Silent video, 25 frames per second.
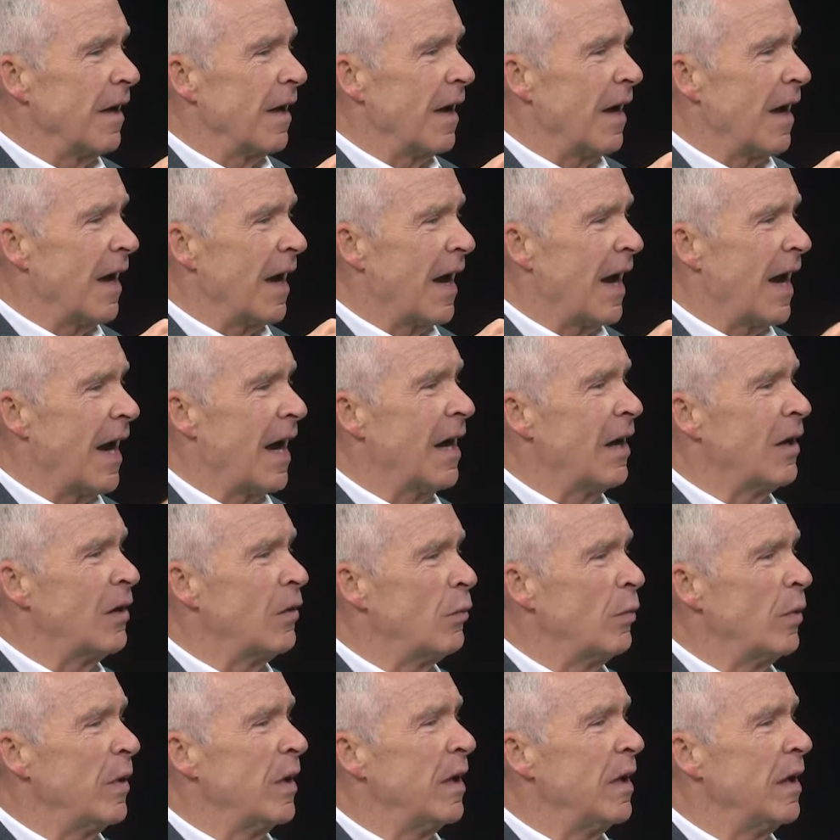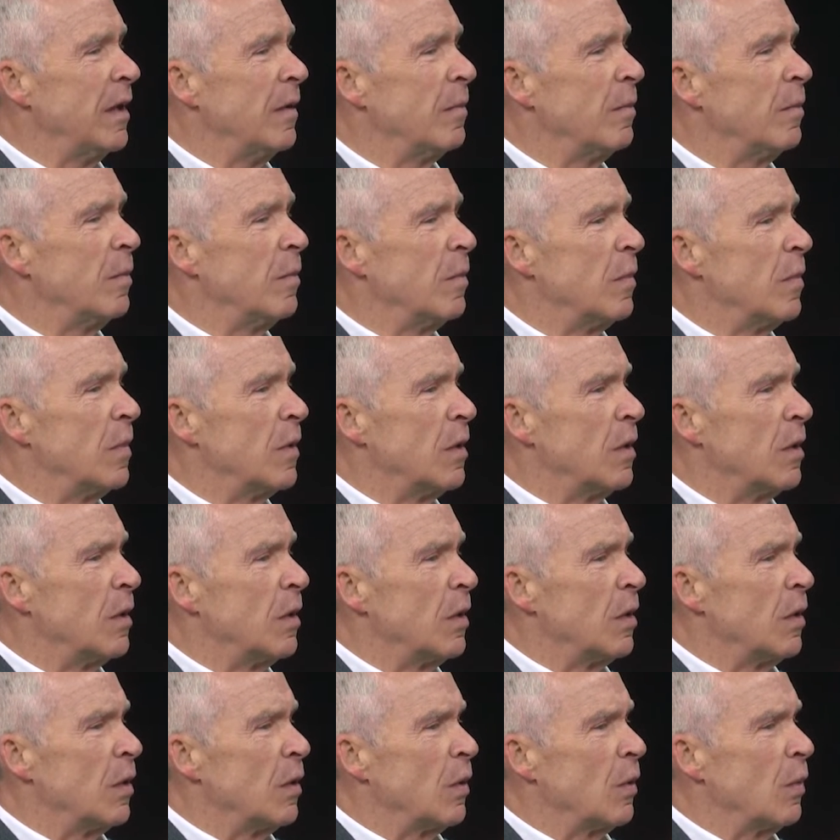How do we
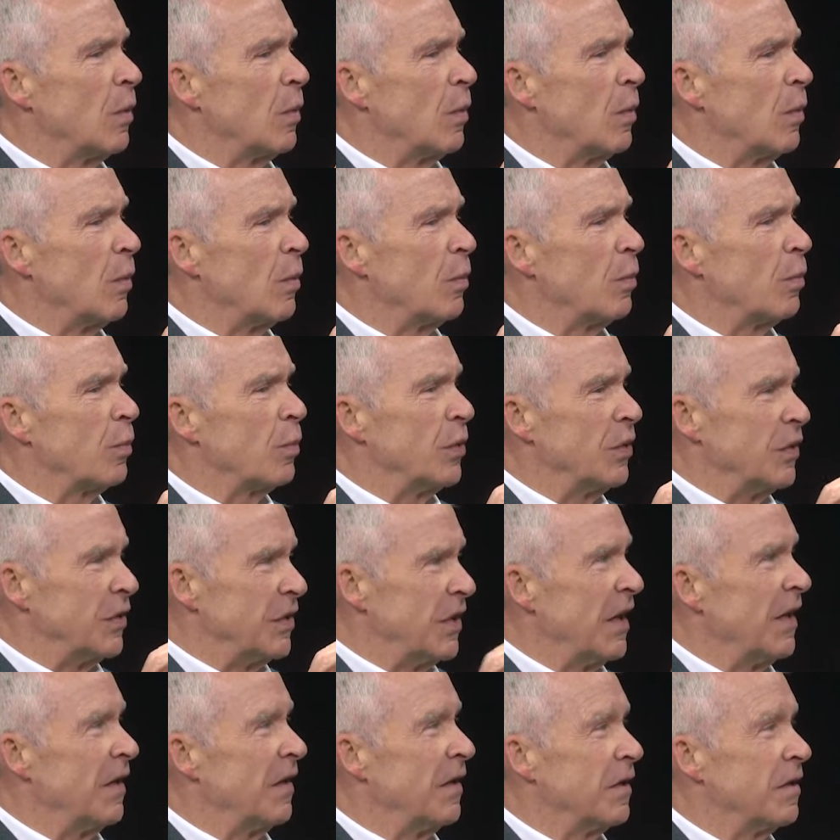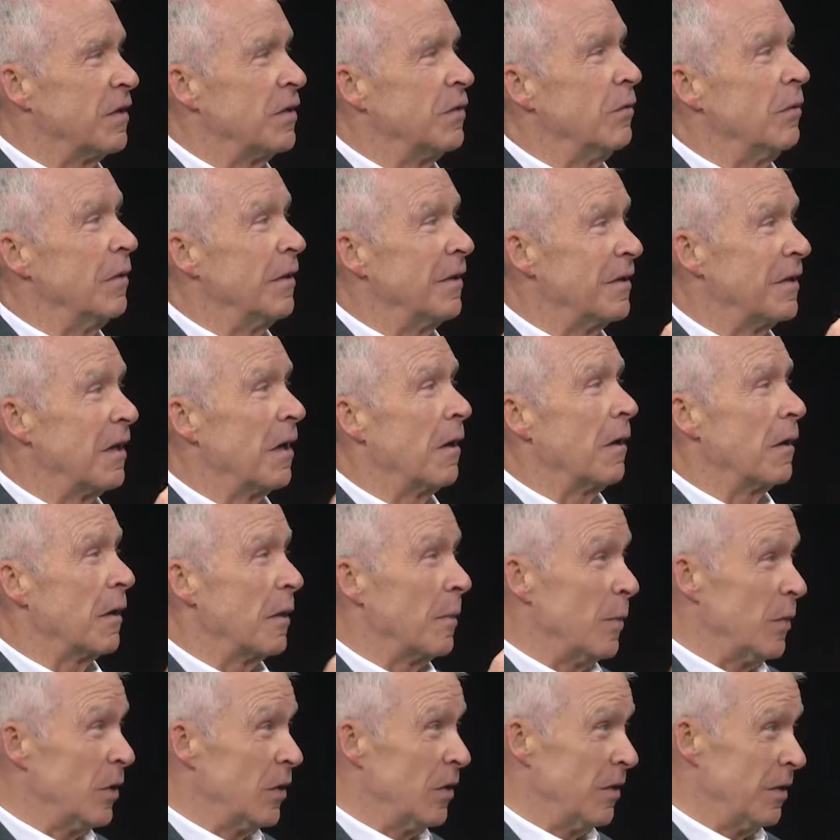present this to an entire
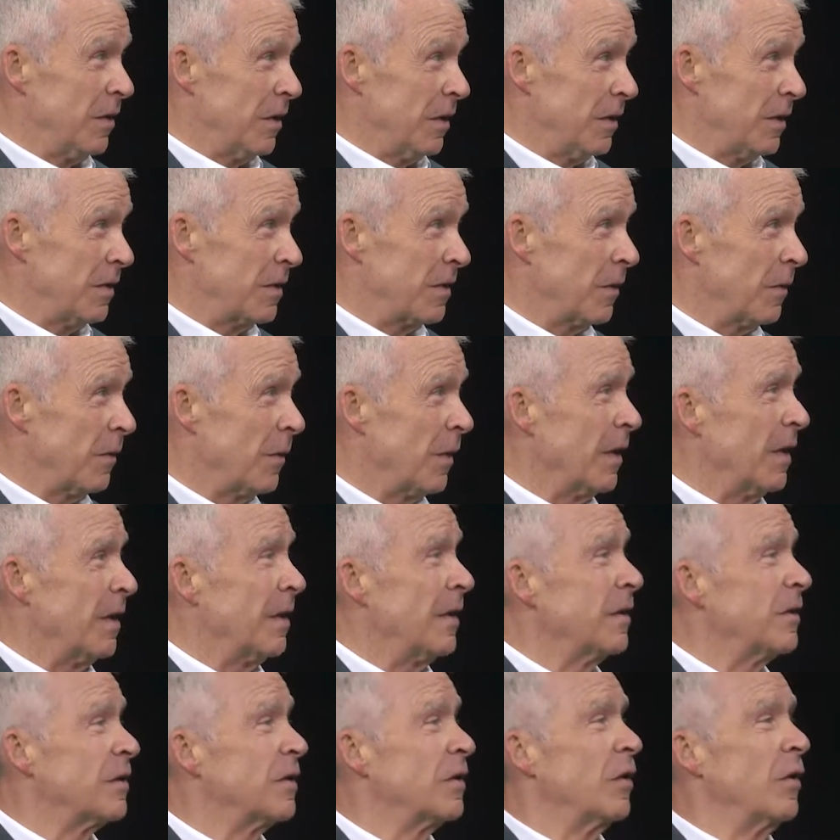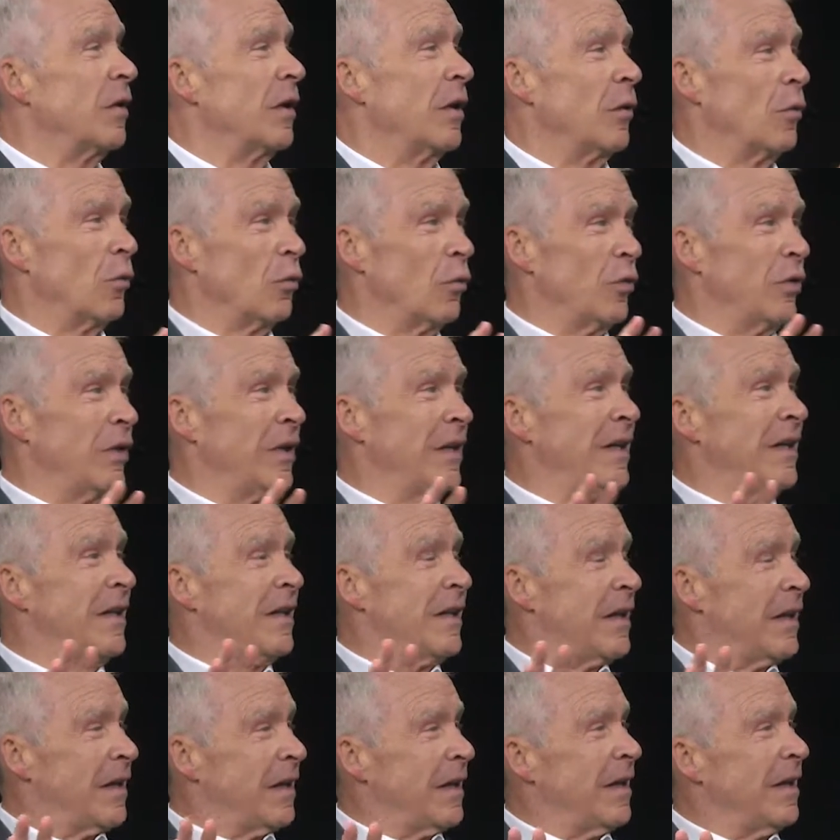community so that mm. so that really
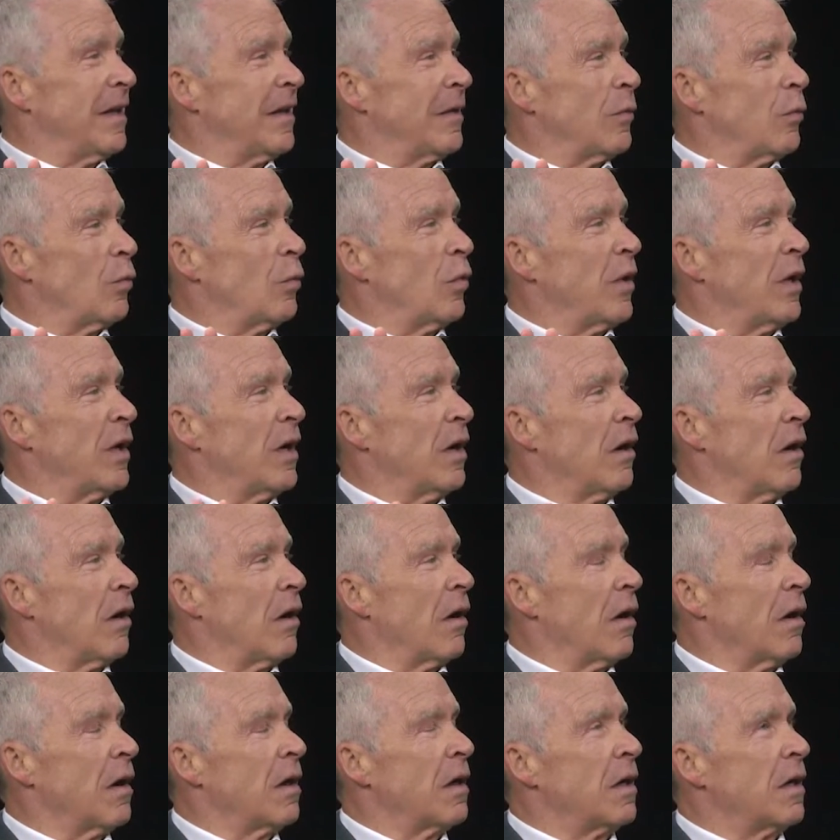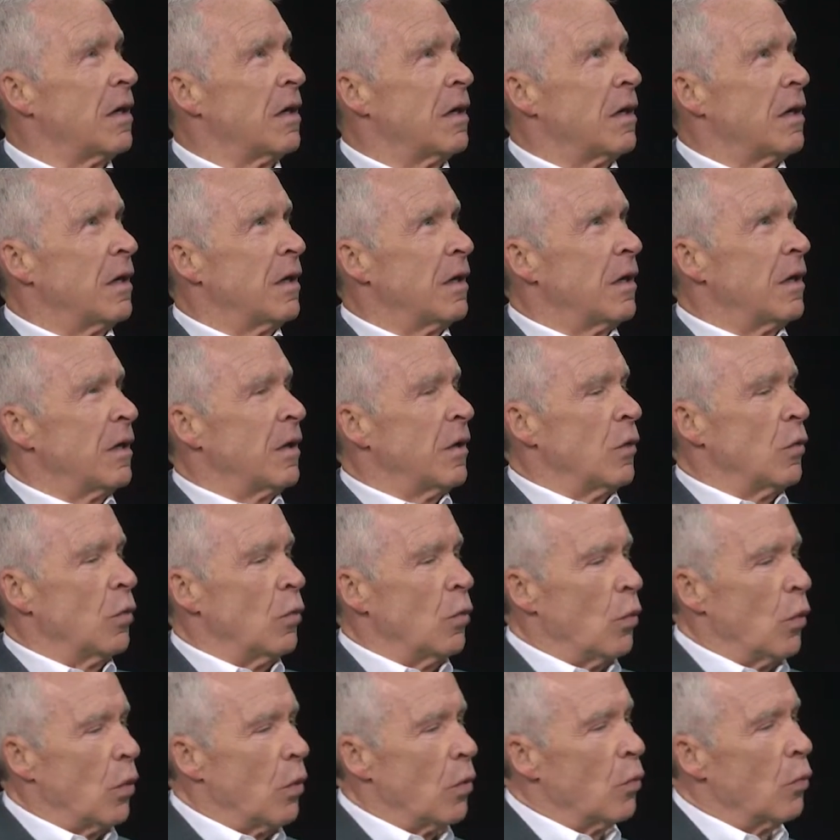that it we are
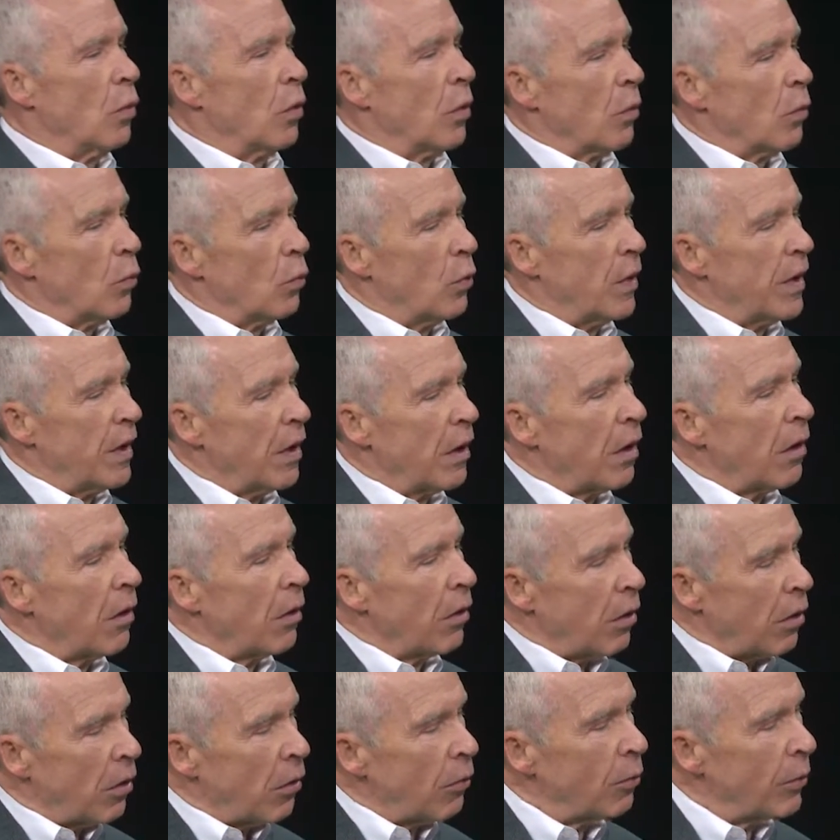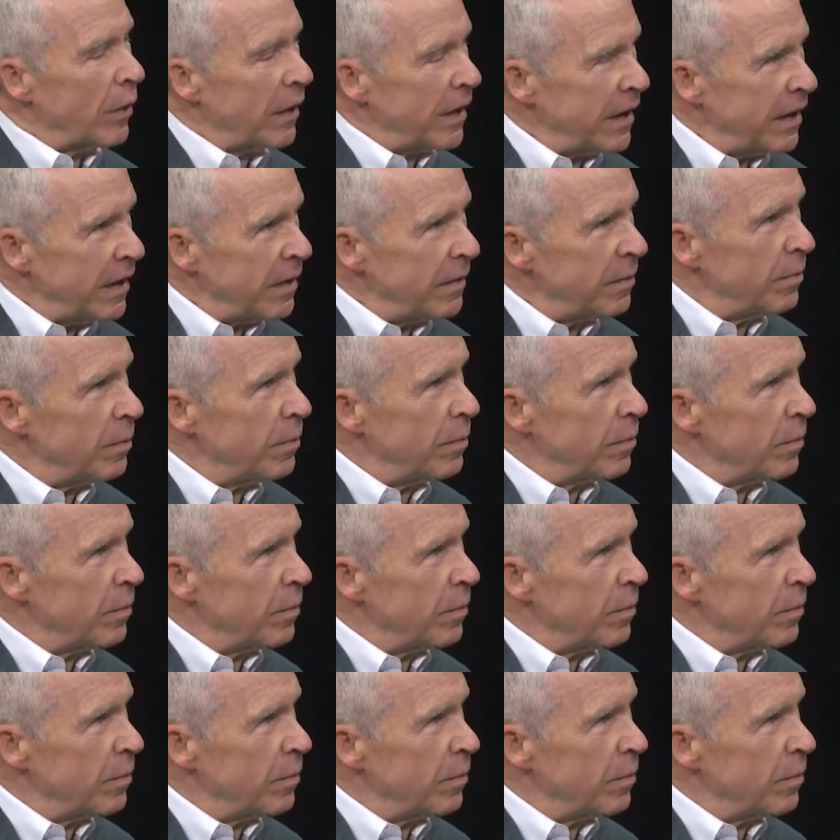we're, we are already